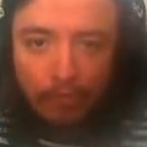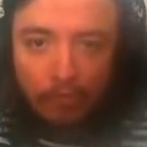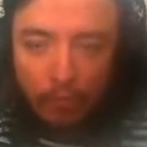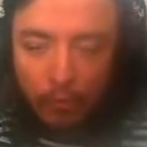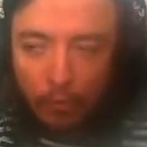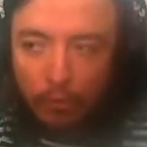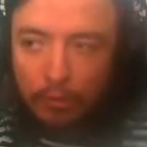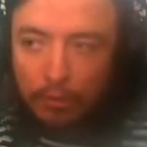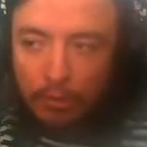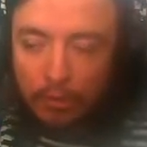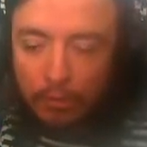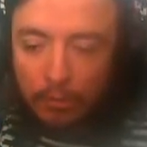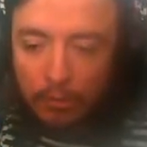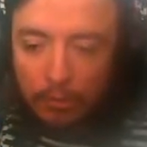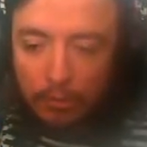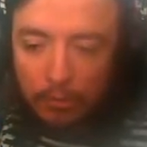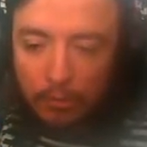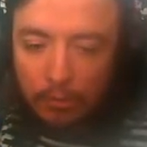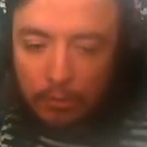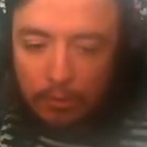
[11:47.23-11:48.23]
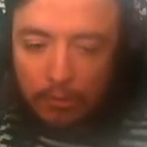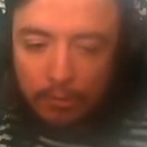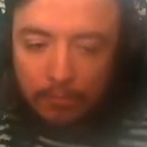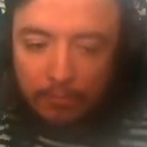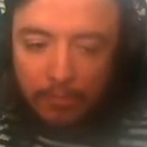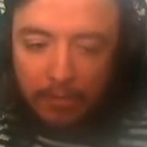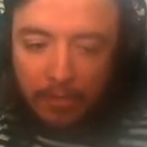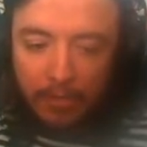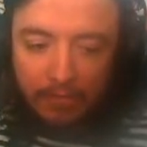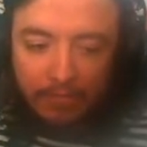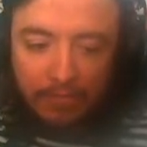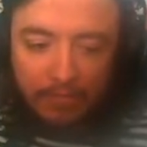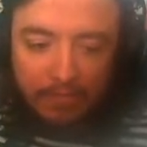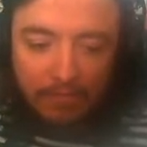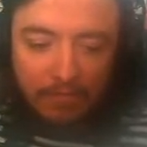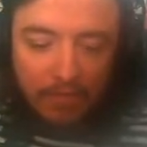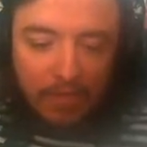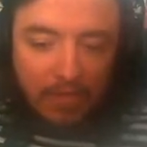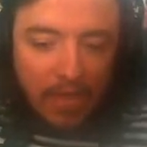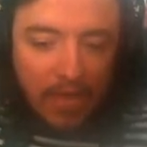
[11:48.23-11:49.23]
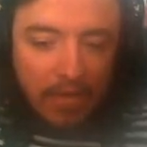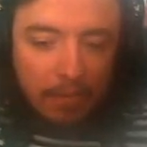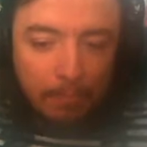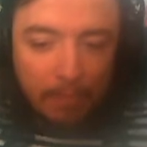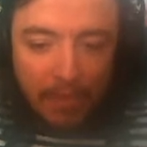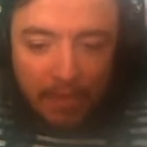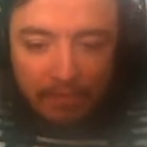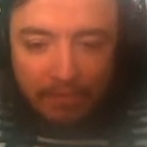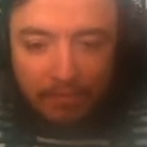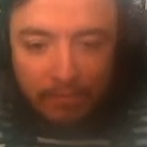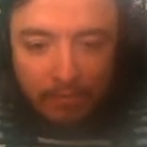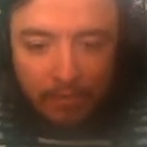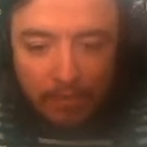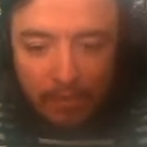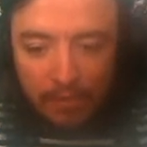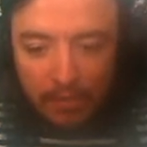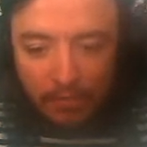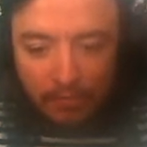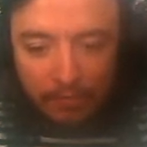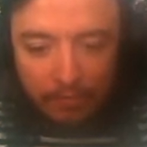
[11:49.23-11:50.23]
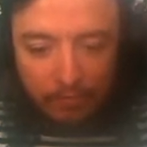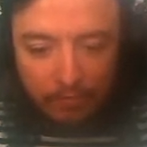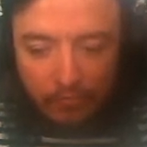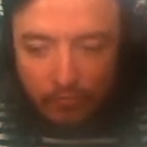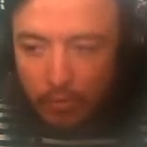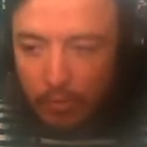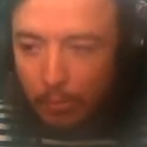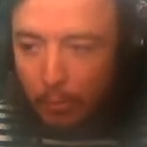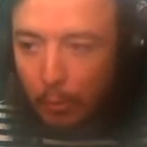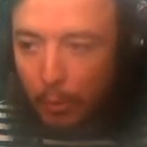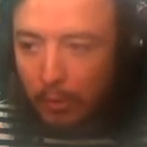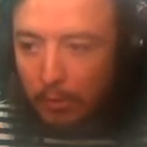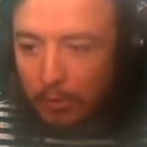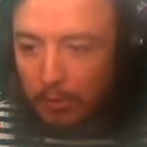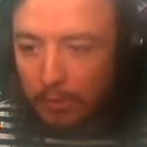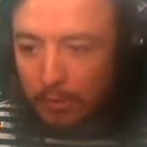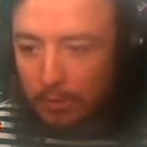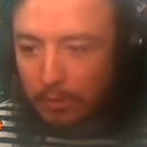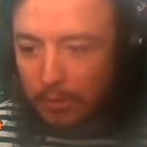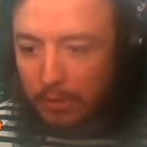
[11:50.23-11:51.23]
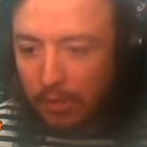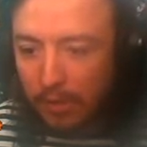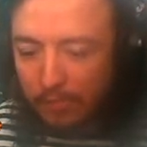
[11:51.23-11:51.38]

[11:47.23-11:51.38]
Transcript: looks good because it's like kind of pixelated because of stream quality.